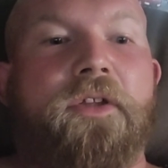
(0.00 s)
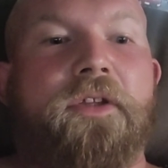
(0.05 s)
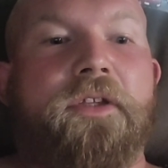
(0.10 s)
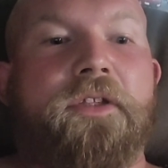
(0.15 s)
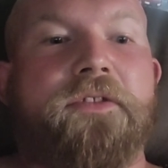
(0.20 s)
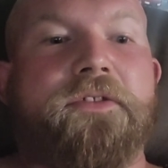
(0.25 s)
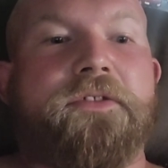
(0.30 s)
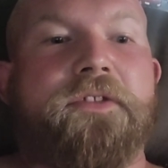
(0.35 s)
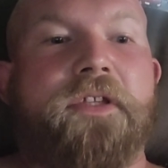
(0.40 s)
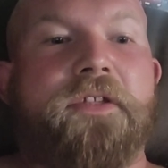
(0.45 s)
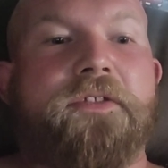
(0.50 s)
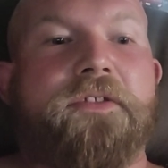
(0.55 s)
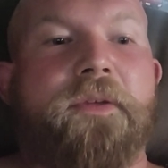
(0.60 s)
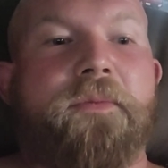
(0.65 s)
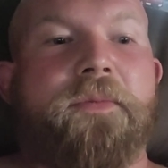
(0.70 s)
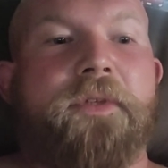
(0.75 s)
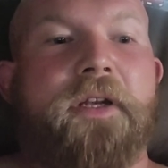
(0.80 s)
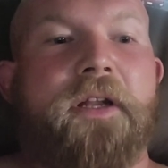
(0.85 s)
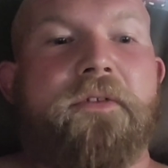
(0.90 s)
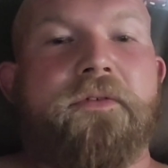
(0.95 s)
and then sent
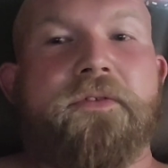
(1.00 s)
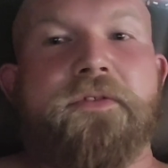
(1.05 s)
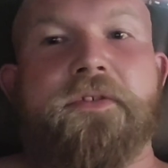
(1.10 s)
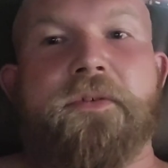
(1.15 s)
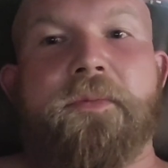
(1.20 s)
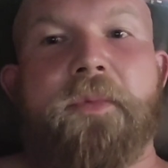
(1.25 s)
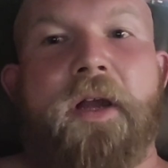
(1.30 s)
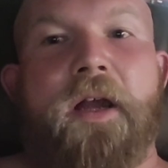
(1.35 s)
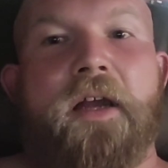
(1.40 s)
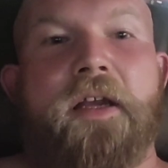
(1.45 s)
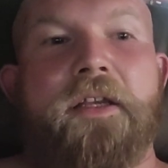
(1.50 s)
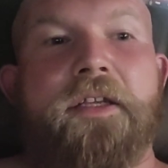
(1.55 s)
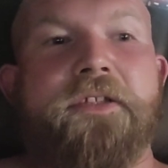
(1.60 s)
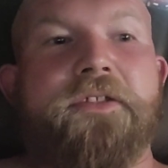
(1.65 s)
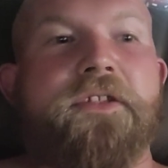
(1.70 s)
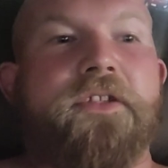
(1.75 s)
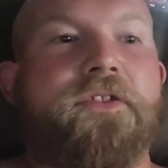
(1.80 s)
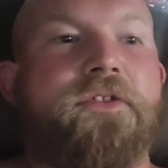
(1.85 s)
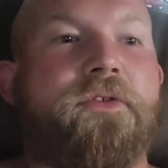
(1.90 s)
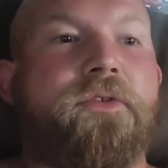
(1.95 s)
something out to some guy and he
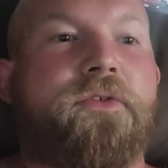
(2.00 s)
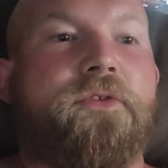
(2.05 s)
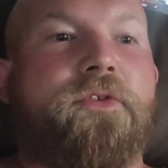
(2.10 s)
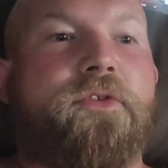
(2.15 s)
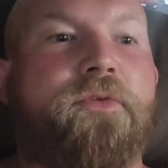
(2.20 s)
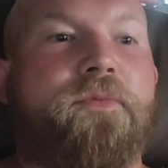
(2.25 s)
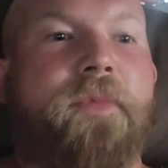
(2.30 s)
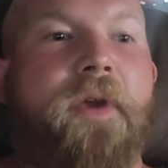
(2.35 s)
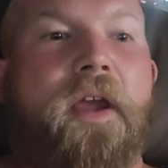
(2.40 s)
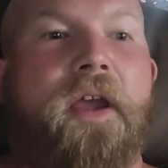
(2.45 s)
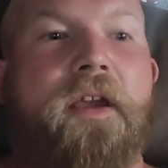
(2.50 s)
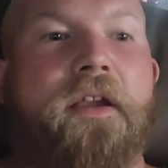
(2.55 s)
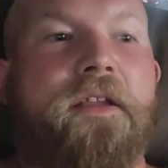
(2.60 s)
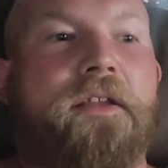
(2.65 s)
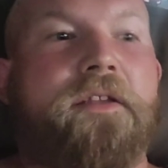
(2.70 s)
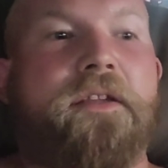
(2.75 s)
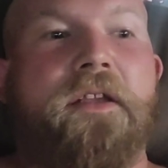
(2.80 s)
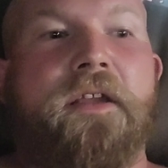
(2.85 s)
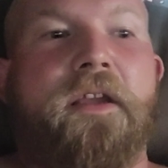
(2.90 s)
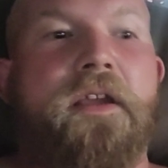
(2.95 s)
sent you a tune back
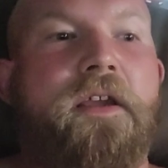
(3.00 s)
and